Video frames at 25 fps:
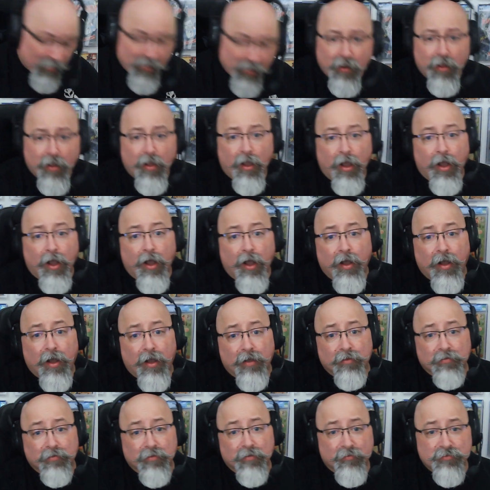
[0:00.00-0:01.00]
I
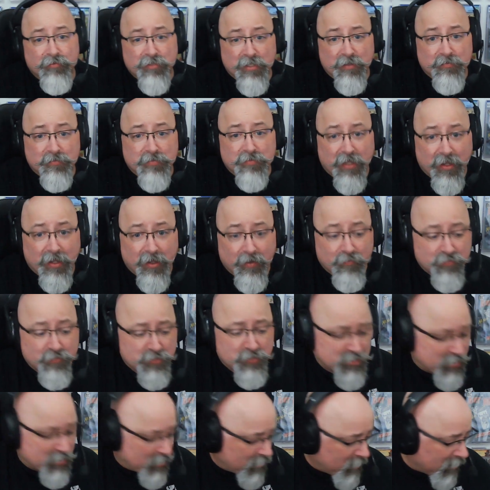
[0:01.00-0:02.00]
love Tim
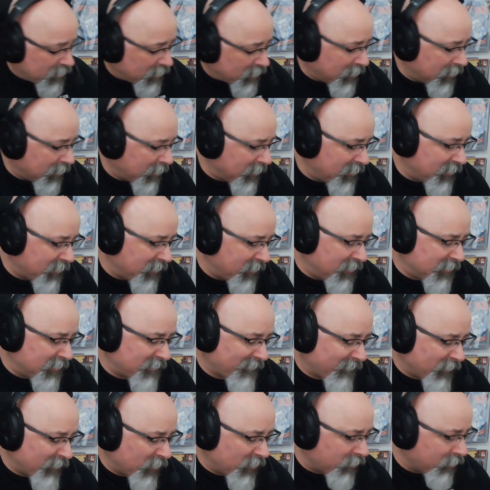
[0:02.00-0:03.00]
Tams. If
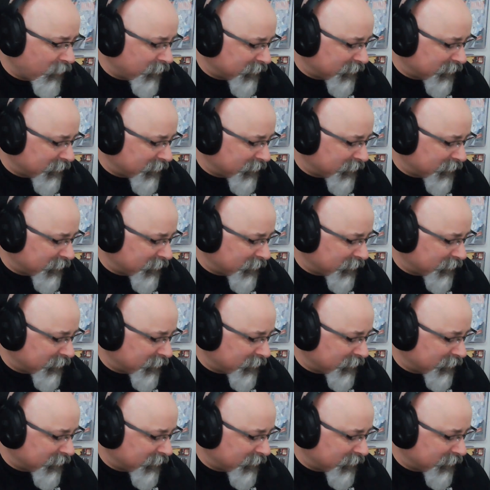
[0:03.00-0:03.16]
you don't know what they